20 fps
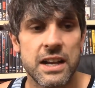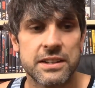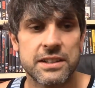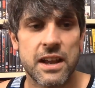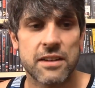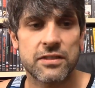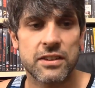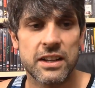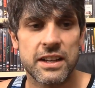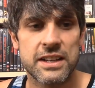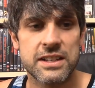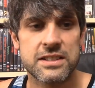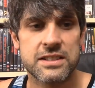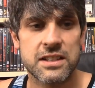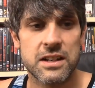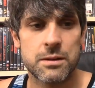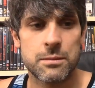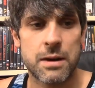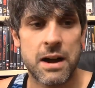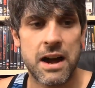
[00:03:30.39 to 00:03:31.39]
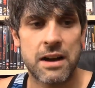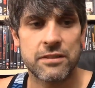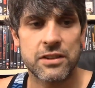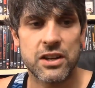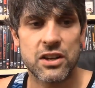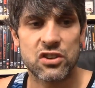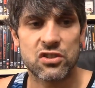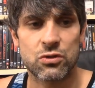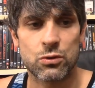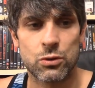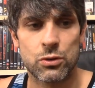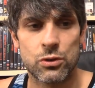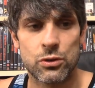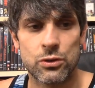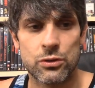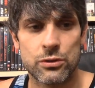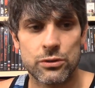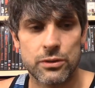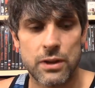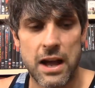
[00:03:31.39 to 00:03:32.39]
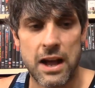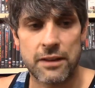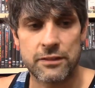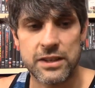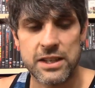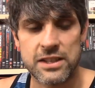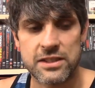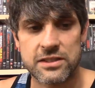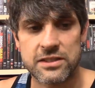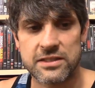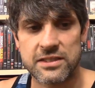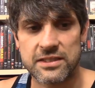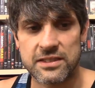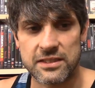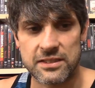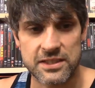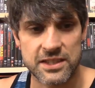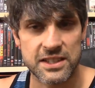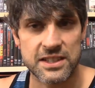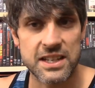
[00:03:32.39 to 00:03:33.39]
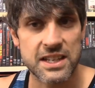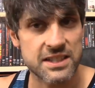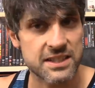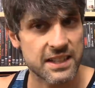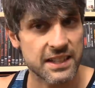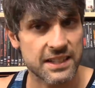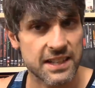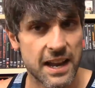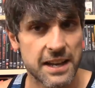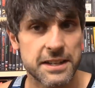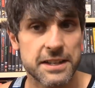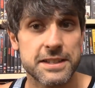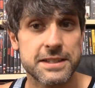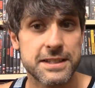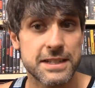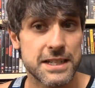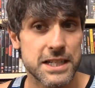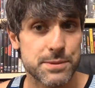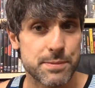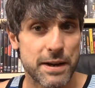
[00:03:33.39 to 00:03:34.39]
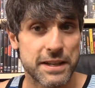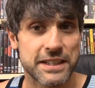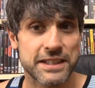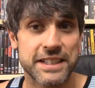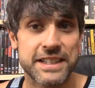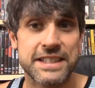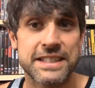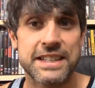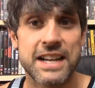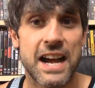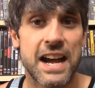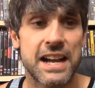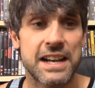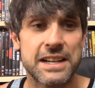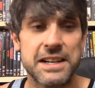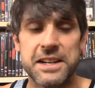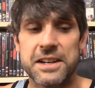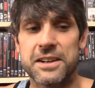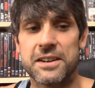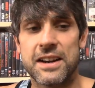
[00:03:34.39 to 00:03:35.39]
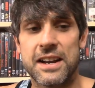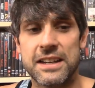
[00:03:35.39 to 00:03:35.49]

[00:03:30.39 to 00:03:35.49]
definitely some obvious, obvious sadistic tendencies by the lead guy here,